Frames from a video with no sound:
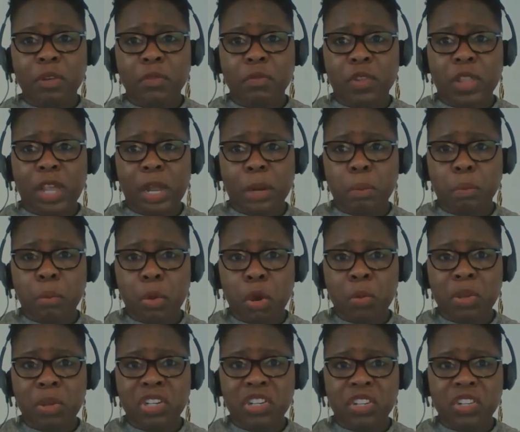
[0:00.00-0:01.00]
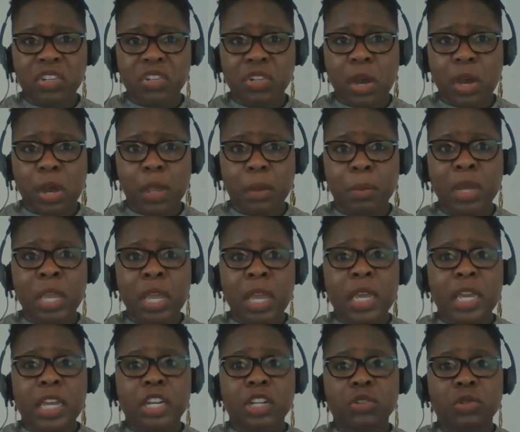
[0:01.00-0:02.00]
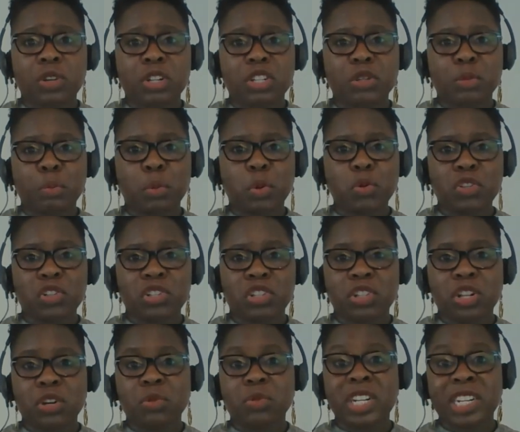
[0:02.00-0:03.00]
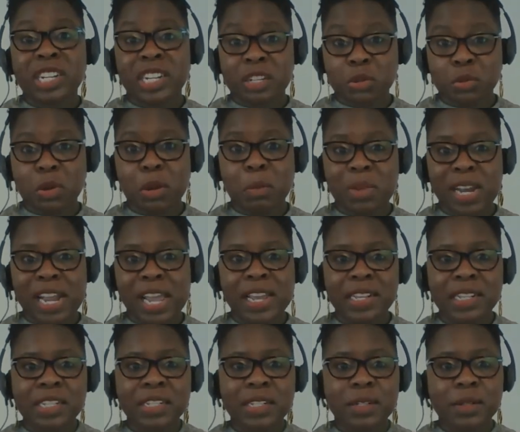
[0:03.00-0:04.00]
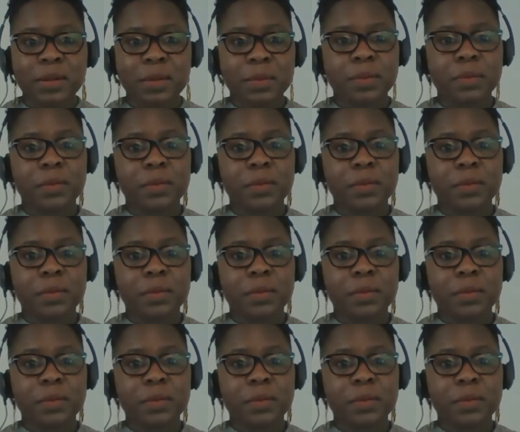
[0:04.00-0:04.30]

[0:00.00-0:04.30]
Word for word: but for that moment in time, it transports the reader to a place.